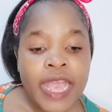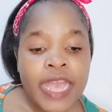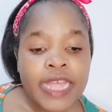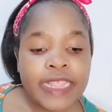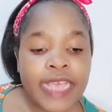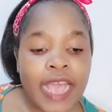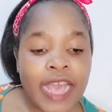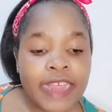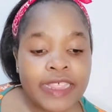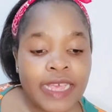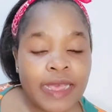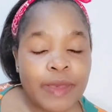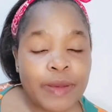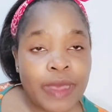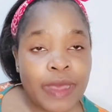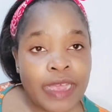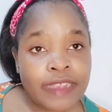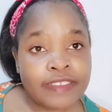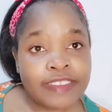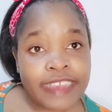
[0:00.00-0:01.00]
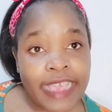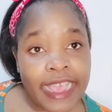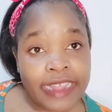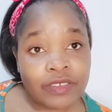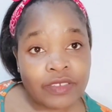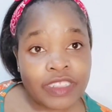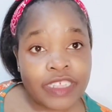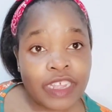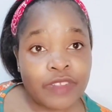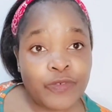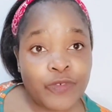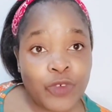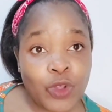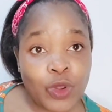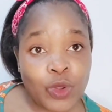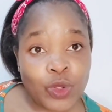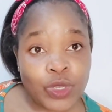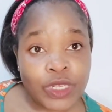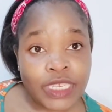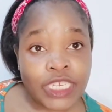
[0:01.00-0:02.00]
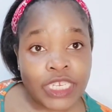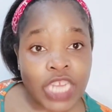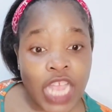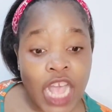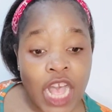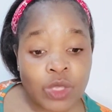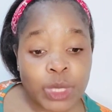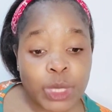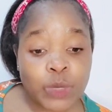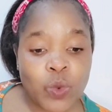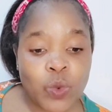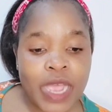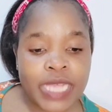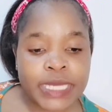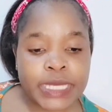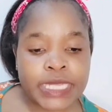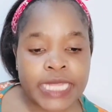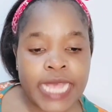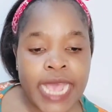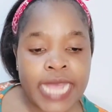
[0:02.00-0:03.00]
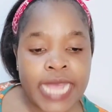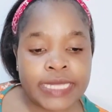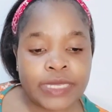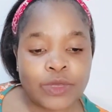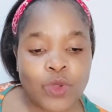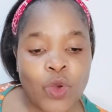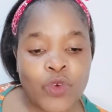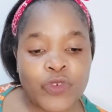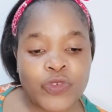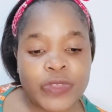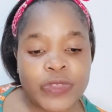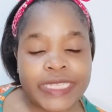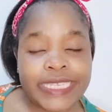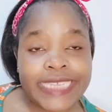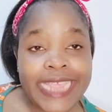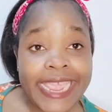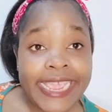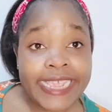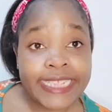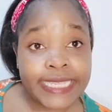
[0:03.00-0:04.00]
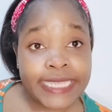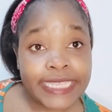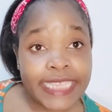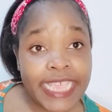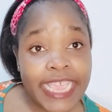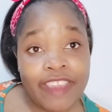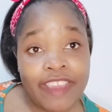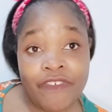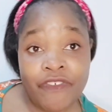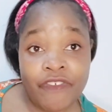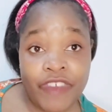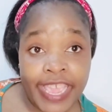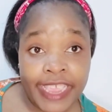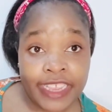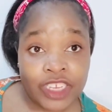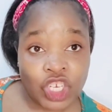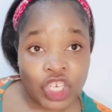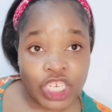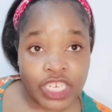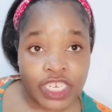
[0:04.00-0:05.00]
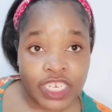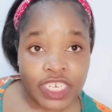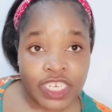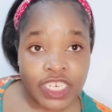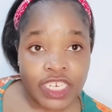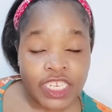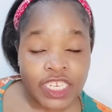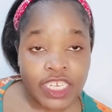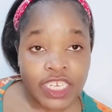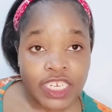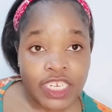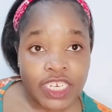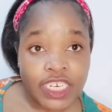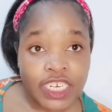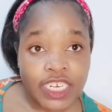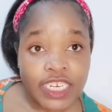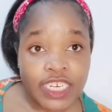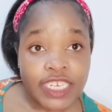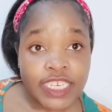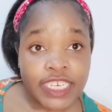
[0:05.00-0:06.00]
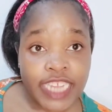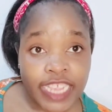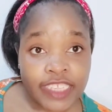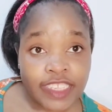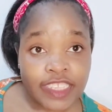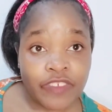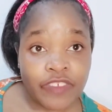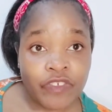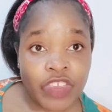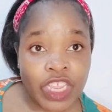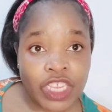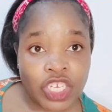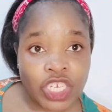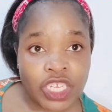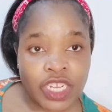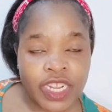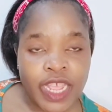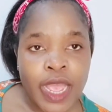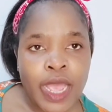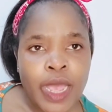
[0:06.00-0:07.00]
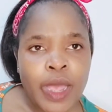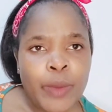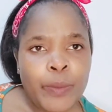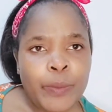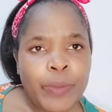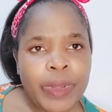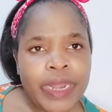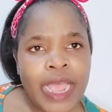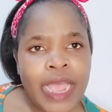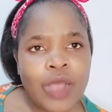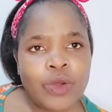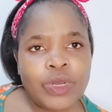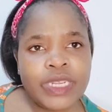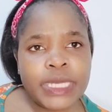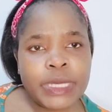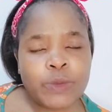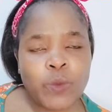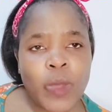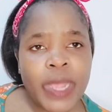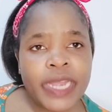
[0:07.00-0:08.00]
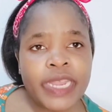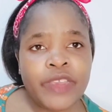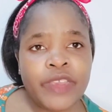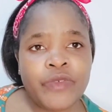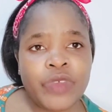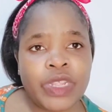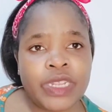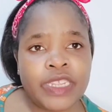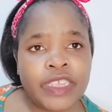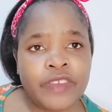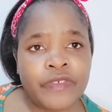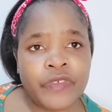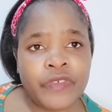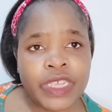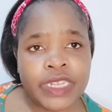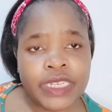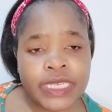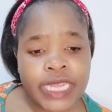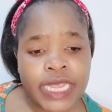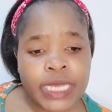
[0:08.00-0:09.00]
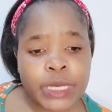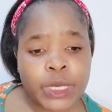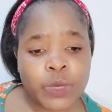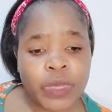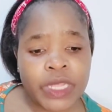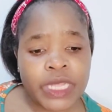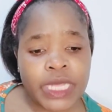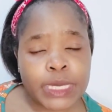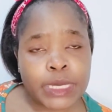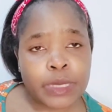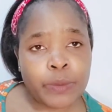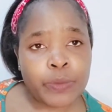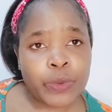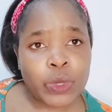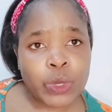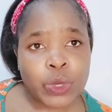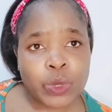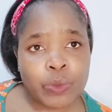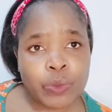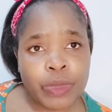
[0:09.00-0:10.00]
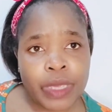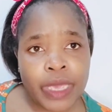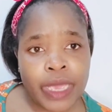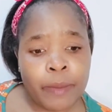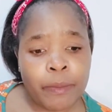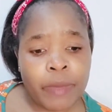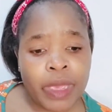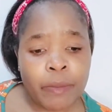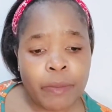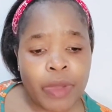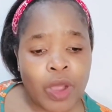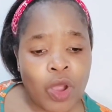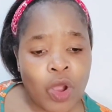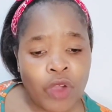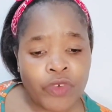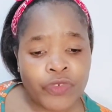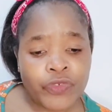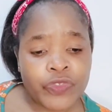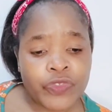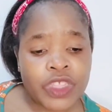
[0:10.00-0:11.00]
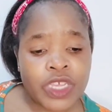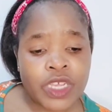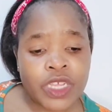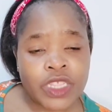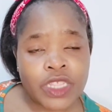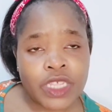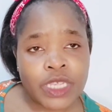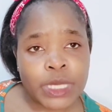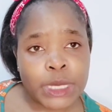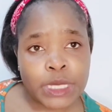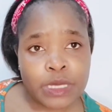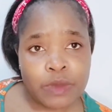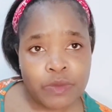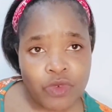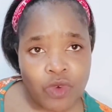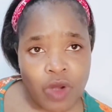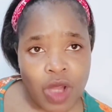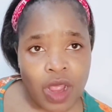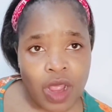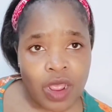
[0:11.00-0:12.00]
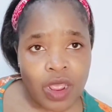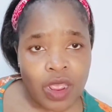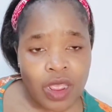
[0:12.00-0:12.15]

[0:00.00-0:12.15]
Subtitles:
The other scandal that followed Charles was that of tax evasion. Tax evasion. But how does one even evade tax when they're supposed to be a member of the ZIMRA?